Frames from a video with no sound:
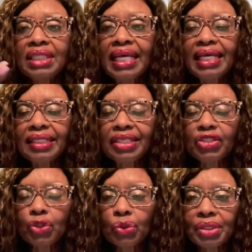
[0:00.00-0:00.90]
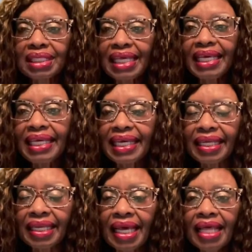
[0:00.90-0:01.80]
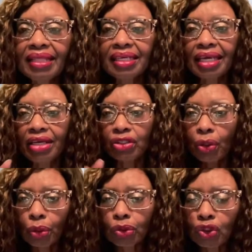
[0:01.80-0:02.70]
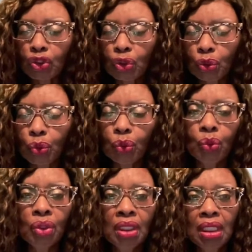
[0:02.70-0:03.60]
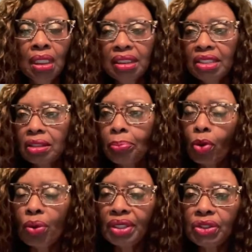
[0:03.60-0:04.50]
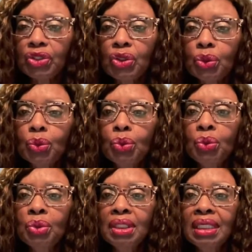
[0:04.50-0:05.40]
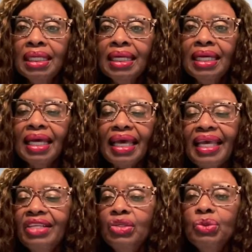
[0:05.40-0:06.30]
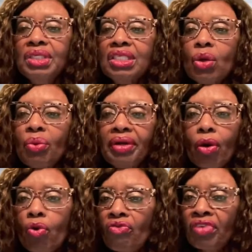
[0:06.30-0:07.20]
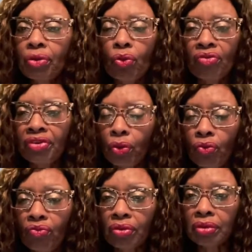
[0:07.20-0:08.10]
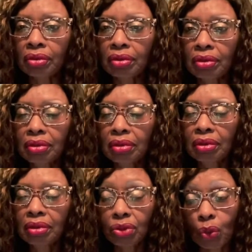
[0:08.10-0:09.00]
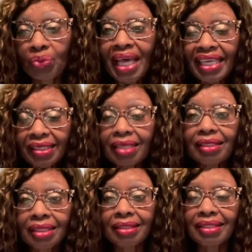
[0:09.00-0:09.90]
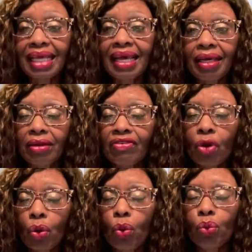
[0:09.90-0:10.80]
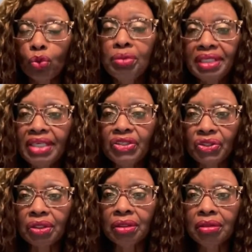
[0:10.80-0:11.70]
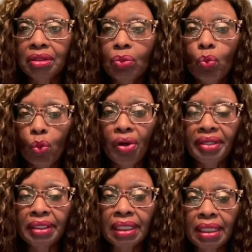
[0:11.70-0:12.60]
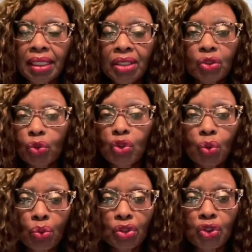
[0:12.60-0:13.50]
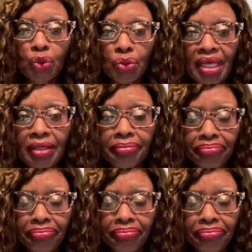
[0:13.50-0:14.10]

things that you're saying that has hurt you, disappointed you, and you just going over and over and over. So that is a sign of co-rumination, 1. So you don't want to do that.